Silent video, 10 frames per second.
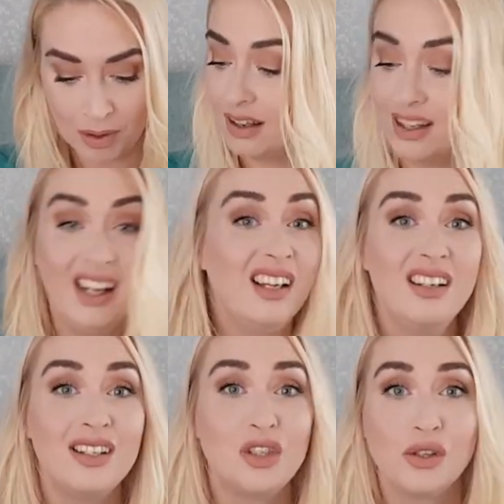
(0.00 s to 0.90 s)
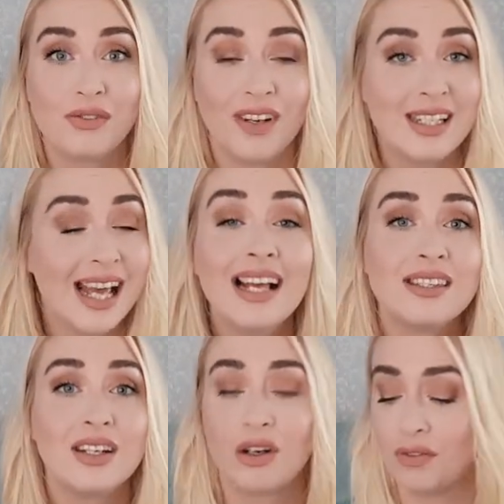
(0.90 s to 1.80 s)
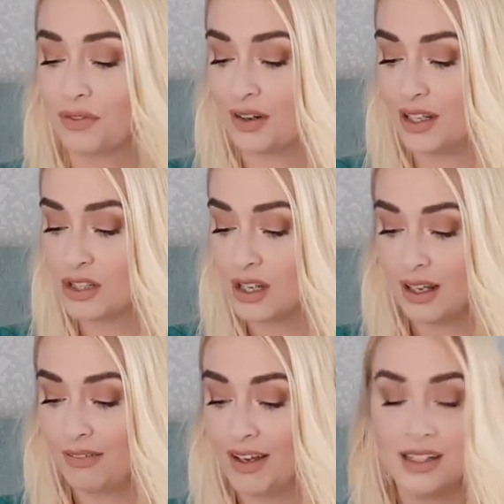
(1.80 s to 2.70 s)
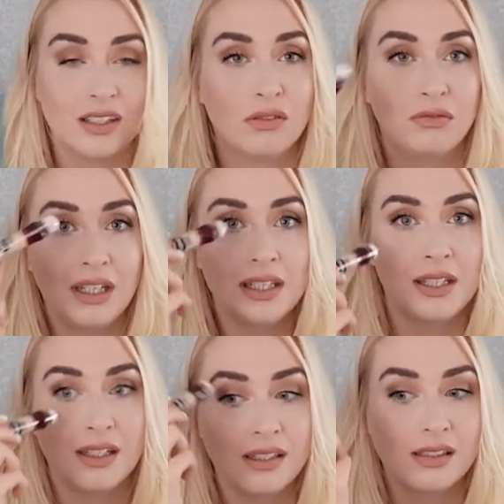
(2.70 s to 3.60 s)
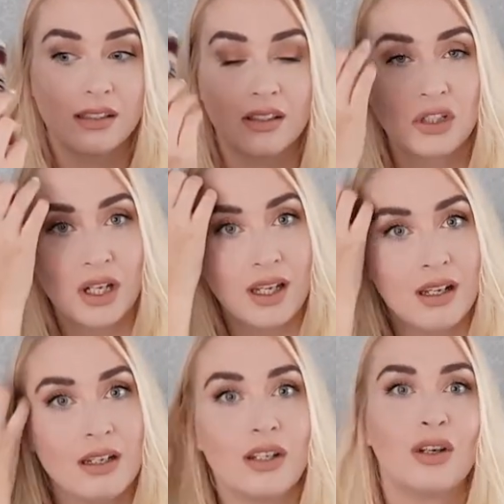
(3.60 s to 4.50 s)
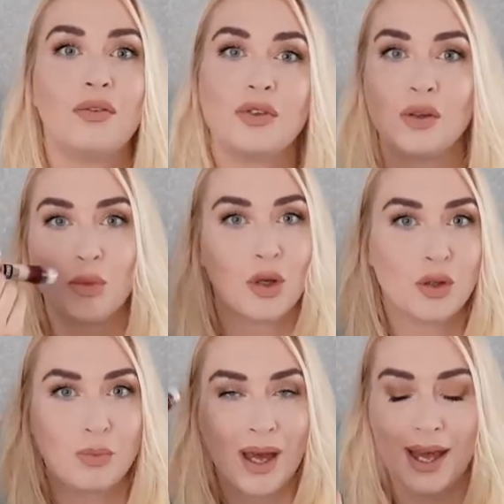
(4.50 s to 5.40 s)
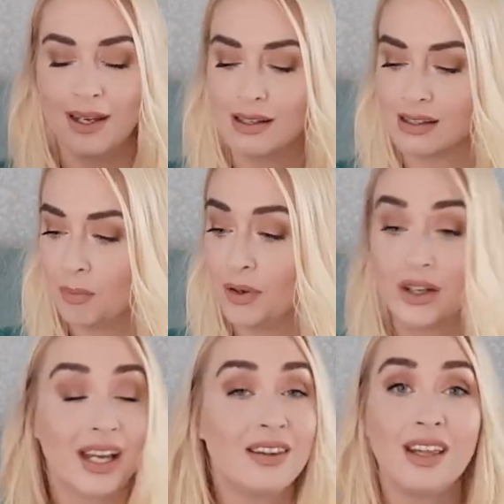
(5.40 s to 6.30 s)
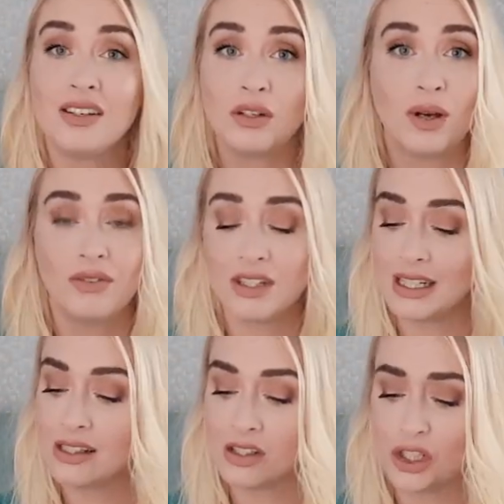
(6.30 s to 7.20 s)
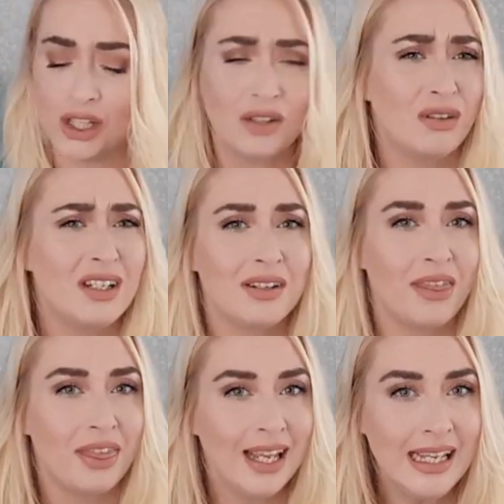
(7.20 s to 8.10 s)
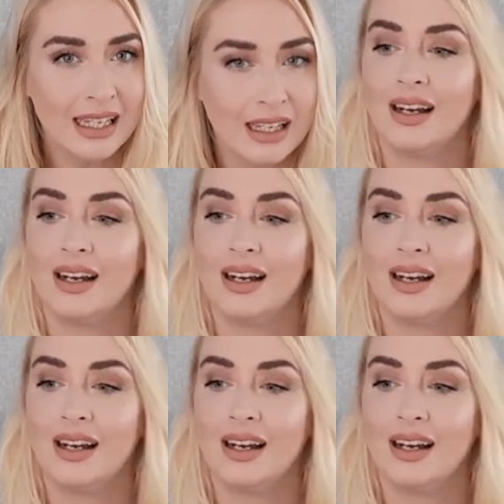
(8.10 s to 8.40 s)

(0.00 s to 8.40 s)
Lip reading: And again, it's just fantastic coverage. I find it's a really nice shade. It covers up those bags. But again, they do have a decent shade range, I think.